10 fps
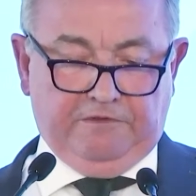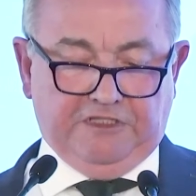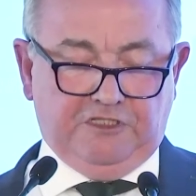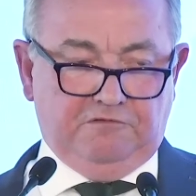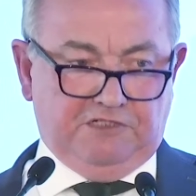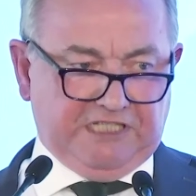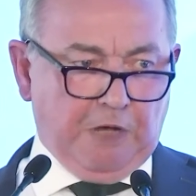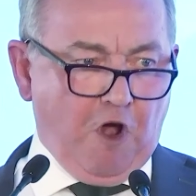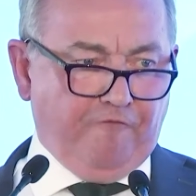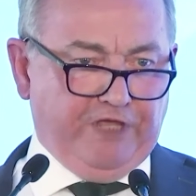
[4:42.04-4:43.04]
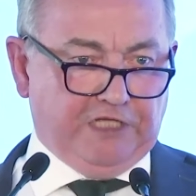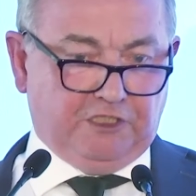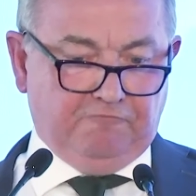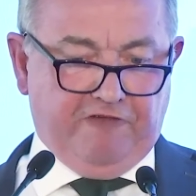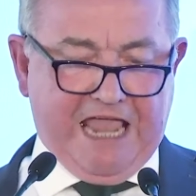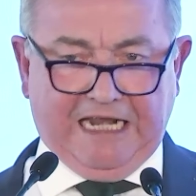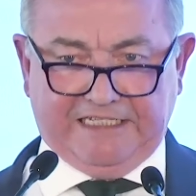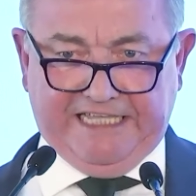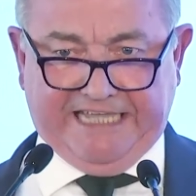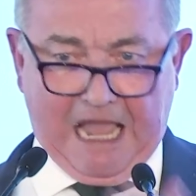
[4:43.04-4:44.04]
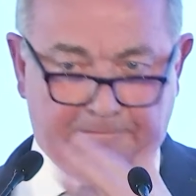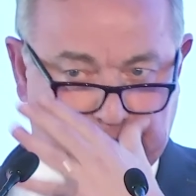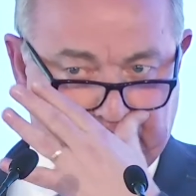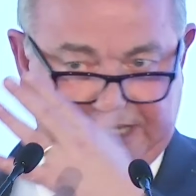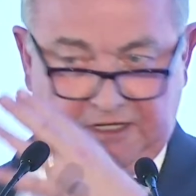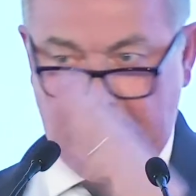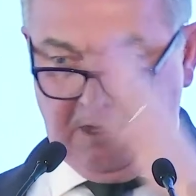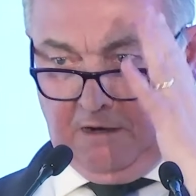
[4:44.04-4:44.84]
this so obvious reality gap between